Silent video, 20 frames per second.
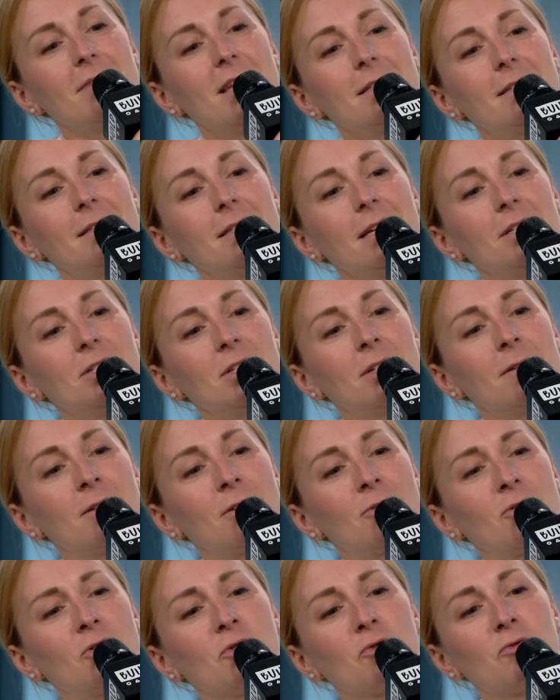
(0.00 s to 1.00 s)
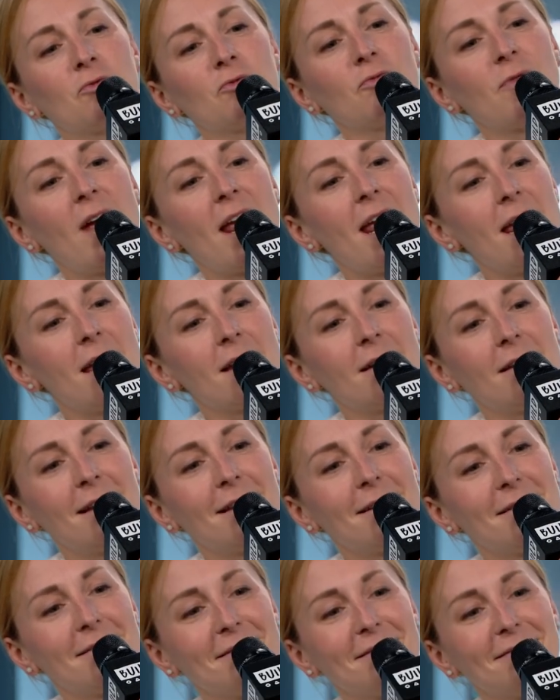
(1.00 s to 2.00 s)
that's such a great
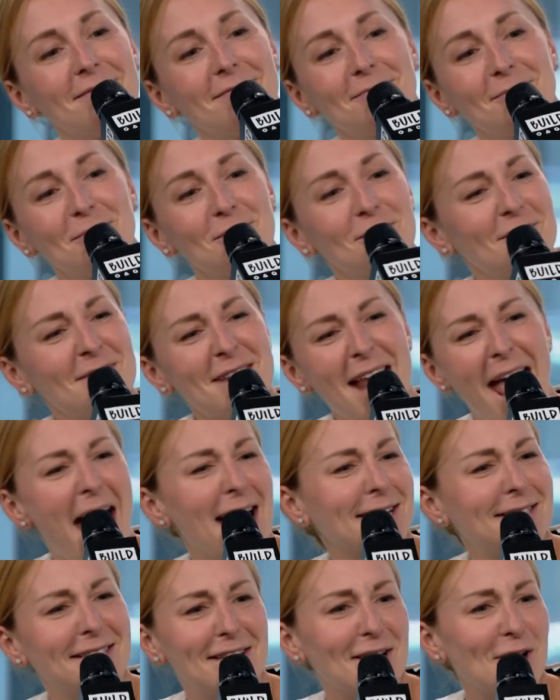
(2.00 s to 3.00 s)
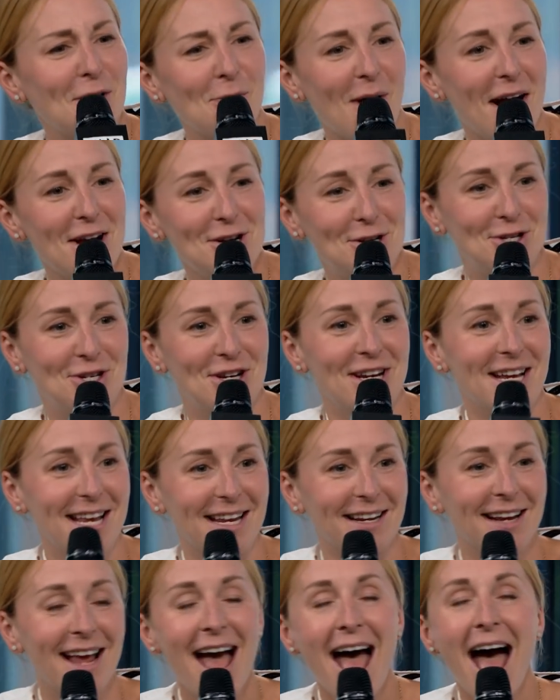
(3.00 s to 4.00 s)
and nasty
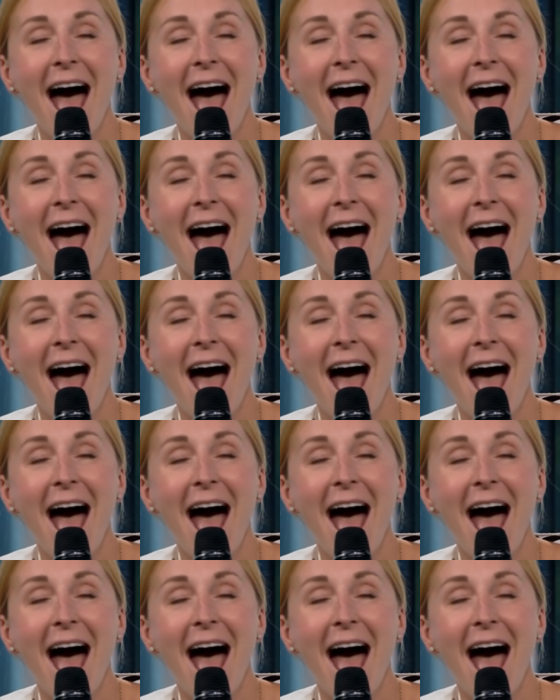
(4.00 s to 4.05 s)
question.